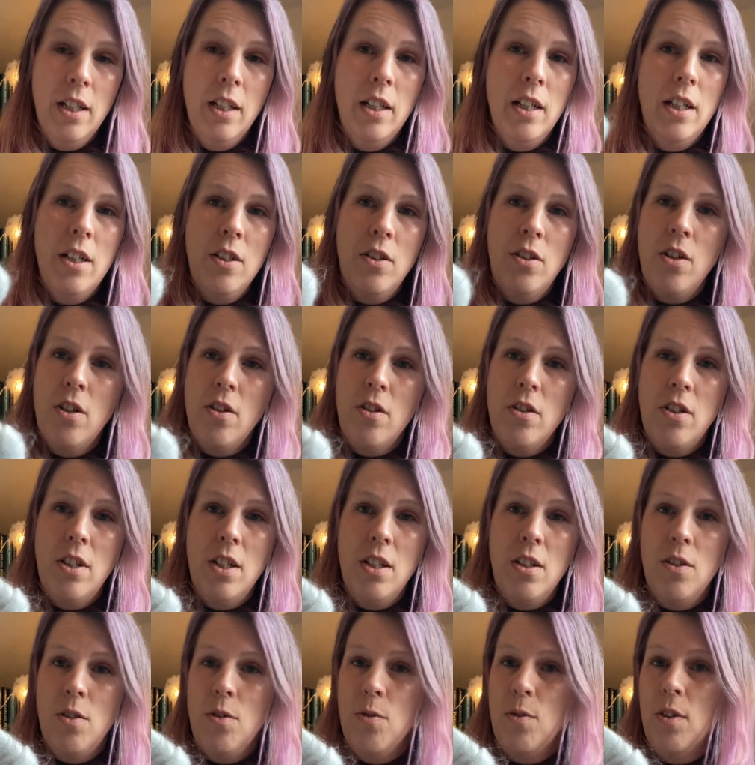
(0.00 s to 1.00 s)
It turns
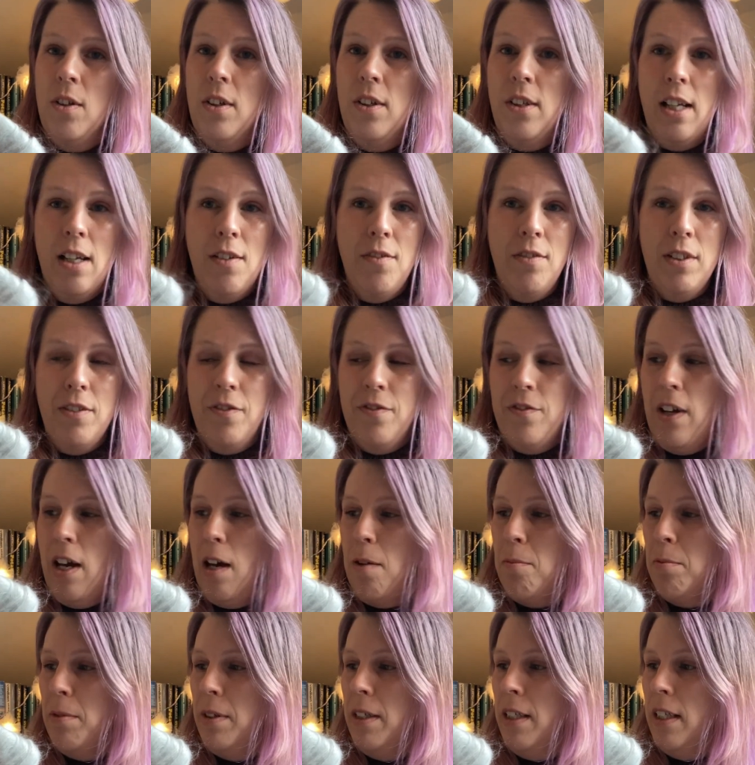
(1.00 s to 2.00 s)
into a lovely
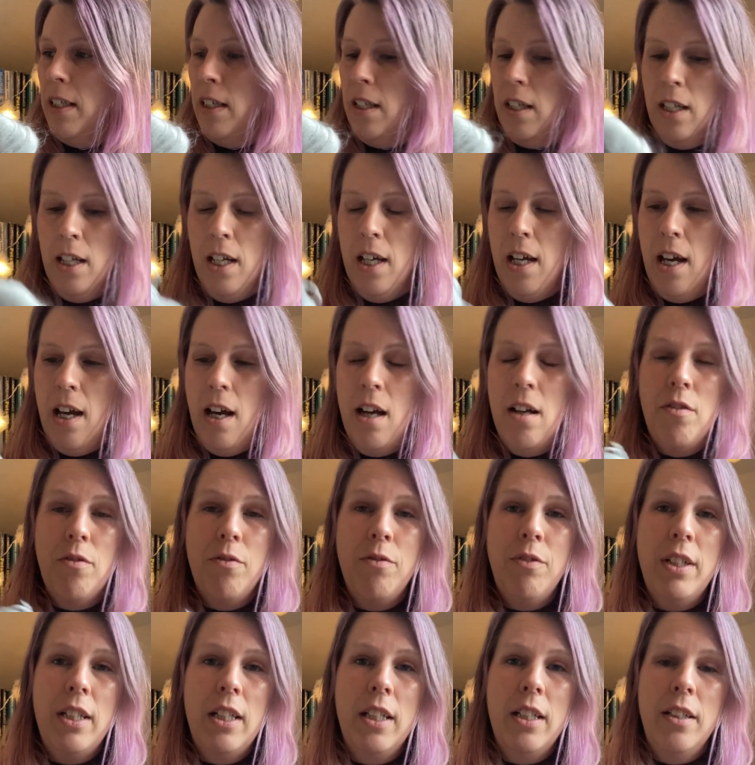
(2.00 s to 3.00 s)
fabric.
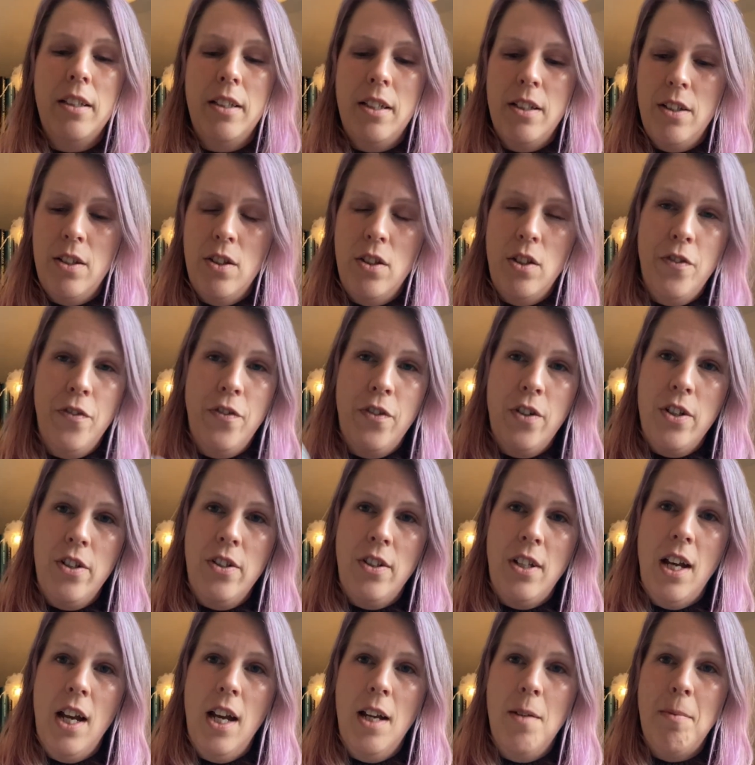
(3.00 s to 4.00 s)
This is the first
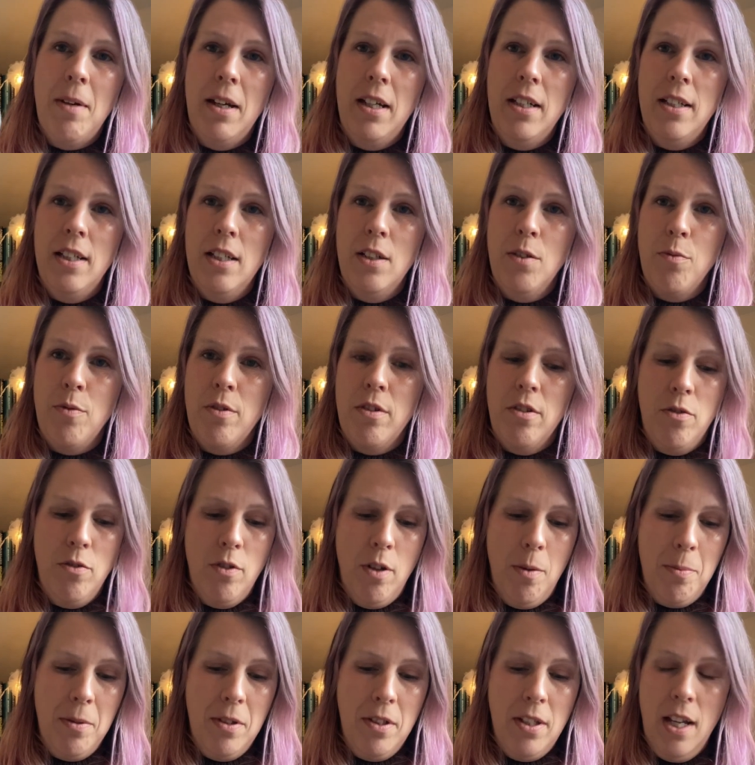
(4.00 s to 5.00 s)
time I knit with a
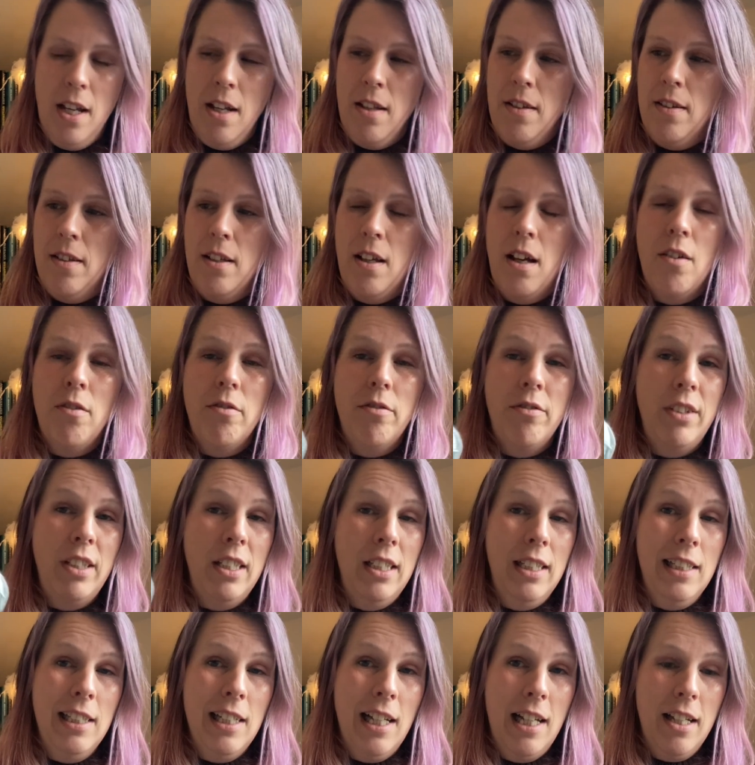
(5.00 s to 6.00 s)
drop stacey. I
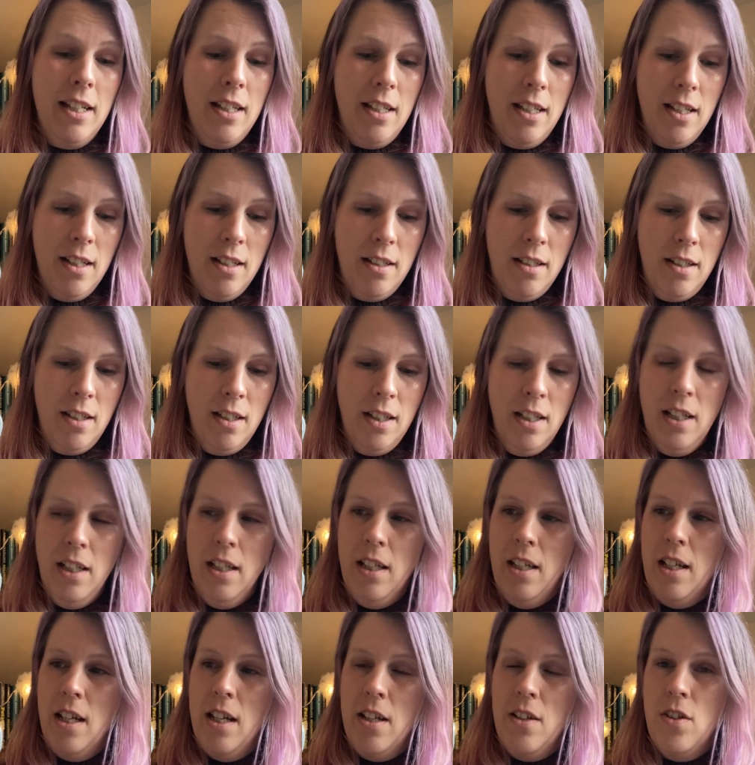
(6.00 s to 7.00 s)
really like it.
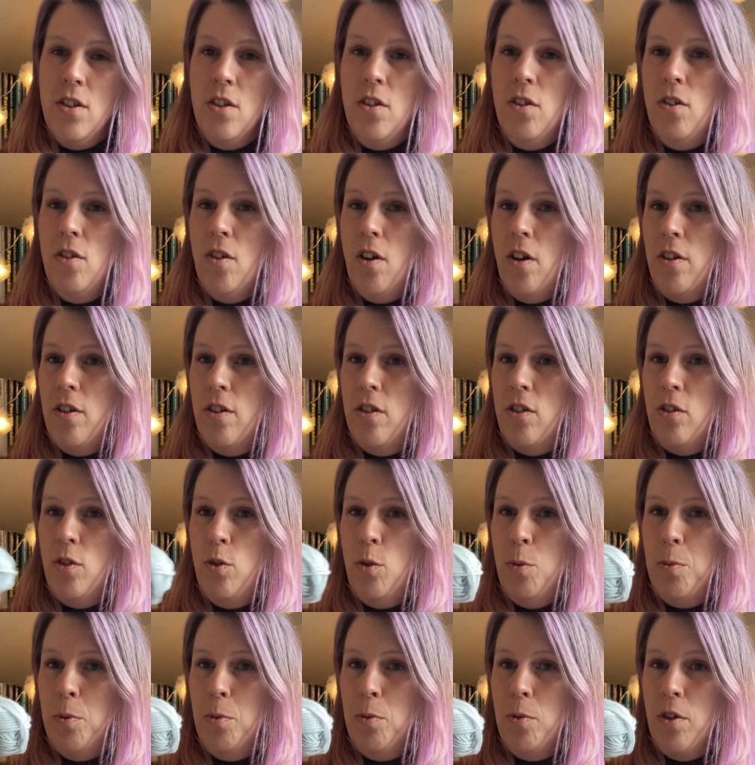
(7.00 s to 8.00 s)
It's a
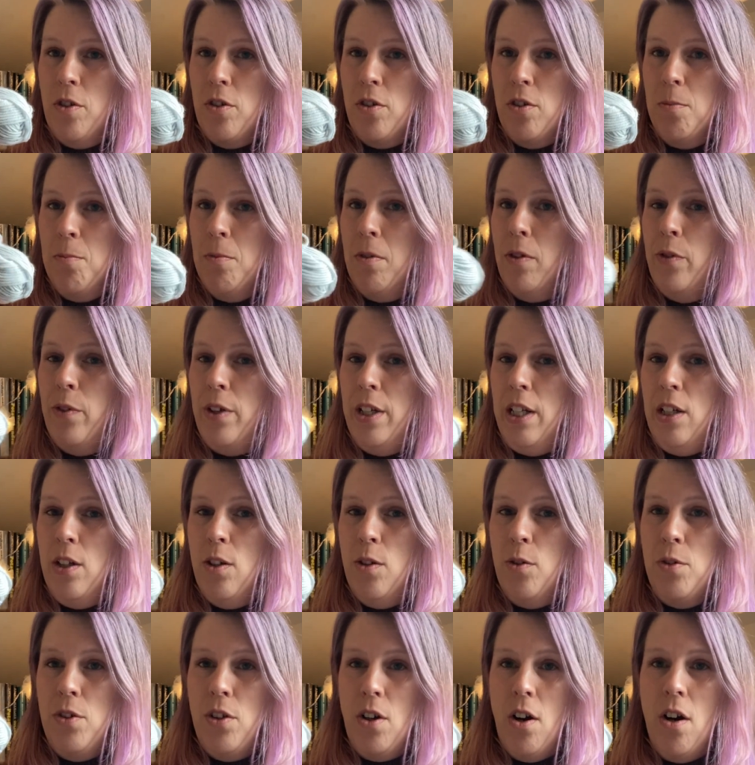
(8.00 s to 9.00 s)
non-superwash merino
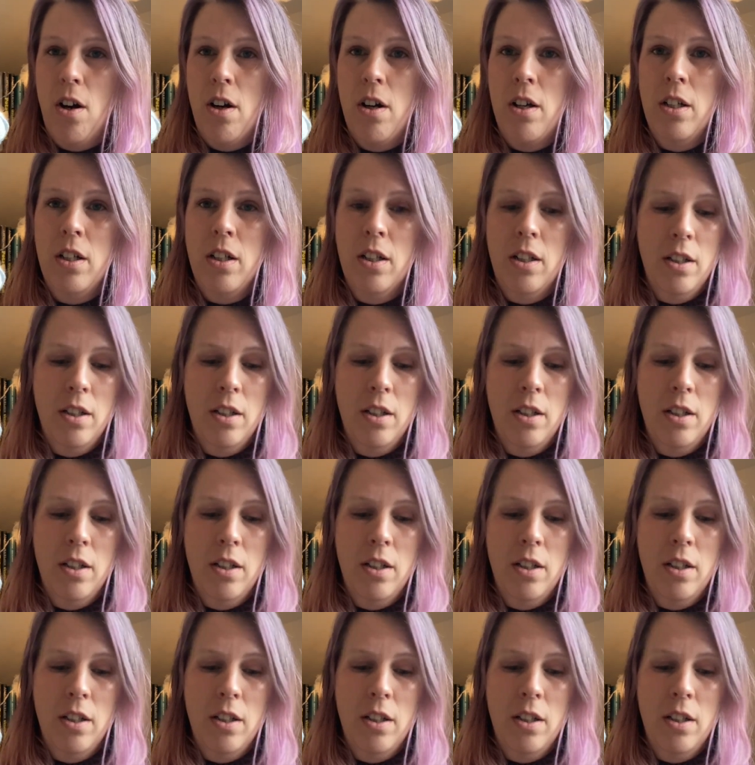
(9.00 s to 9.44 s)
yarn